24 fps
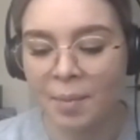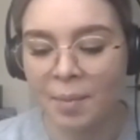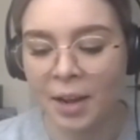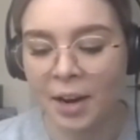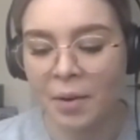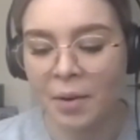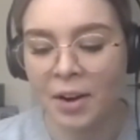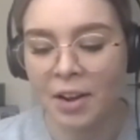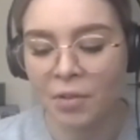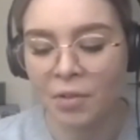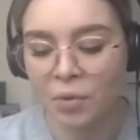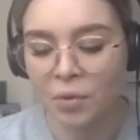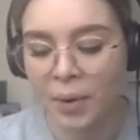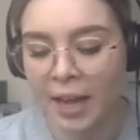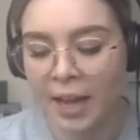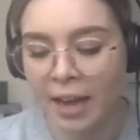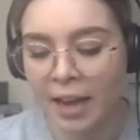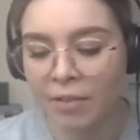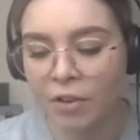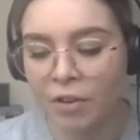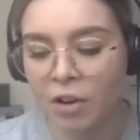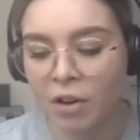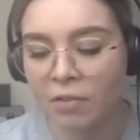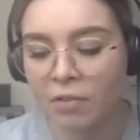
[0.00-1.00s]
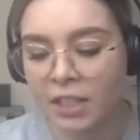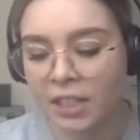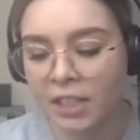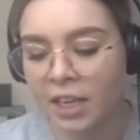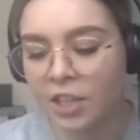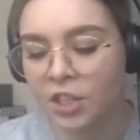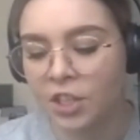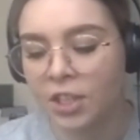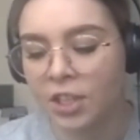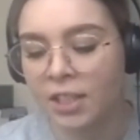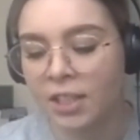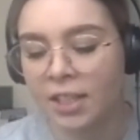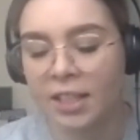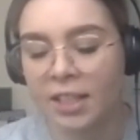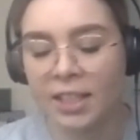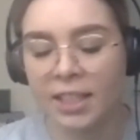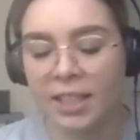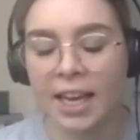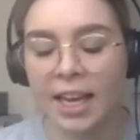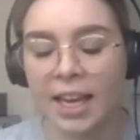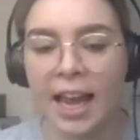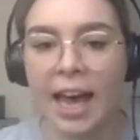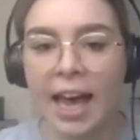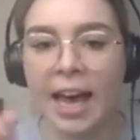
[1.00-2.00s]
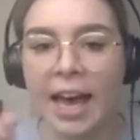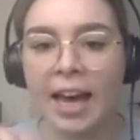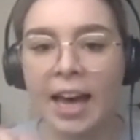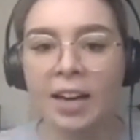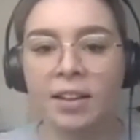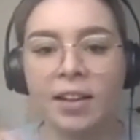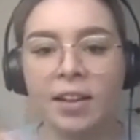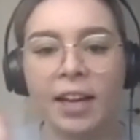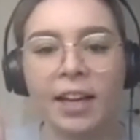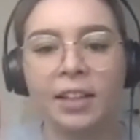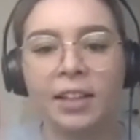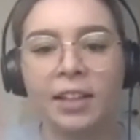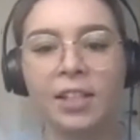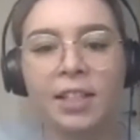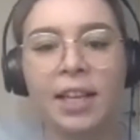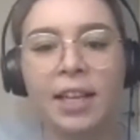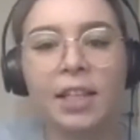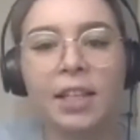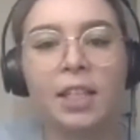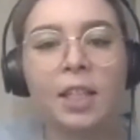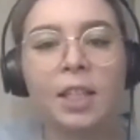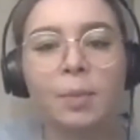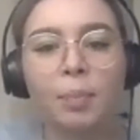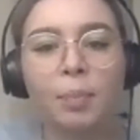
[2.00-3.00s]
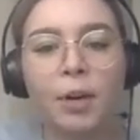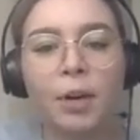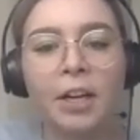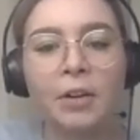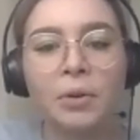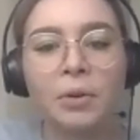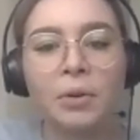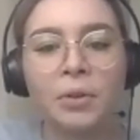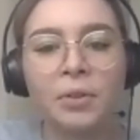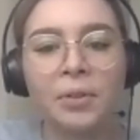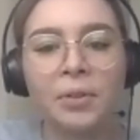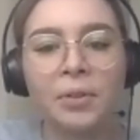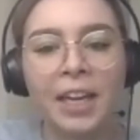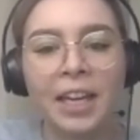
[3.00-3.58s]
Like whenever we have conversations, I just like sprinkle